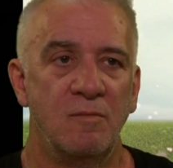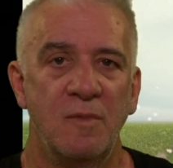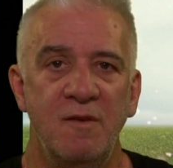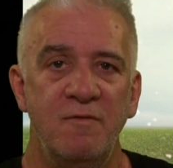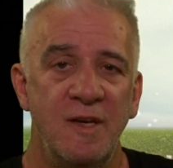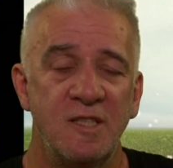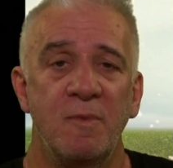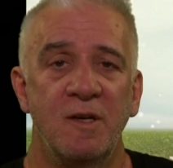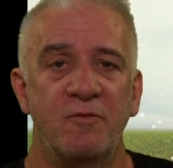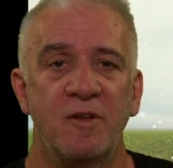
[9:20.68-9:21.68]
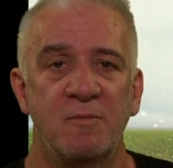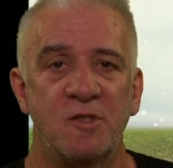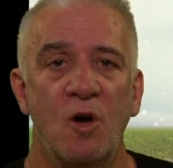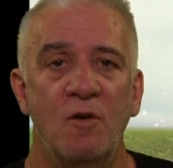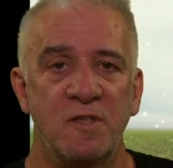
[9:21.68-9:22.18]
investment for
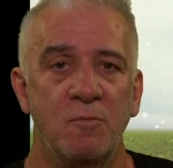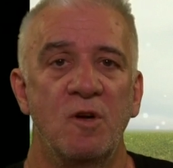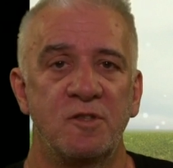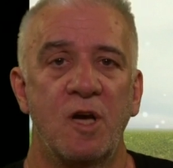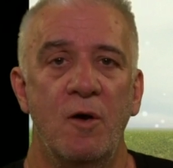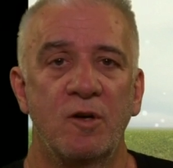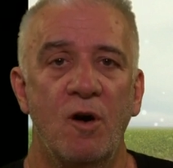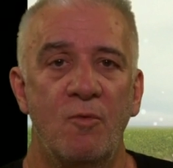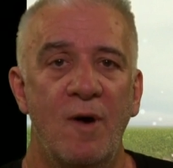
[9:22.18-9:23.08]
themselves in what's going on